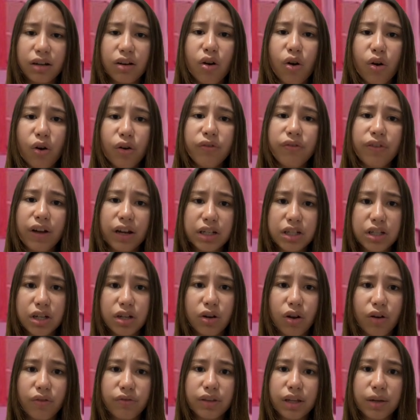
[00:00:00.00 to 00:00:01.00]
core function
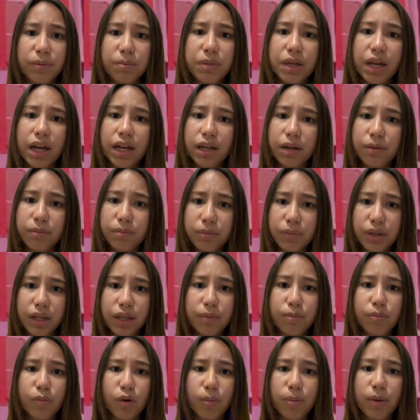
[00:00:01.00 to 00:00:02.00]
of the
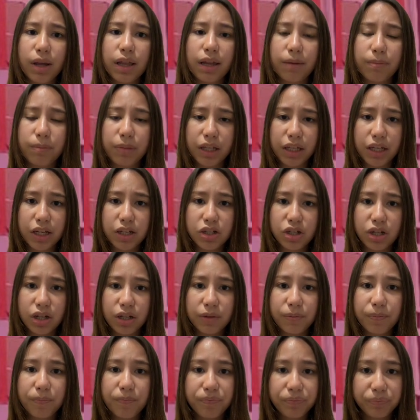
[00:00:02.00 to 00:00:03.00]
BIMB mobile
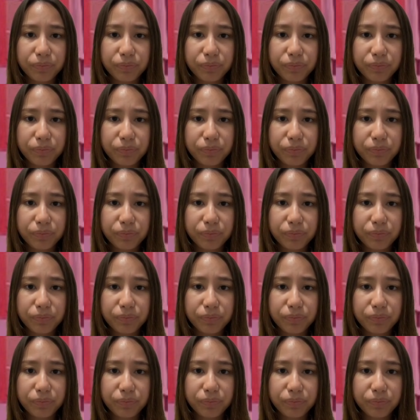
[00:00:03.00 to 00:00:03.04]
application.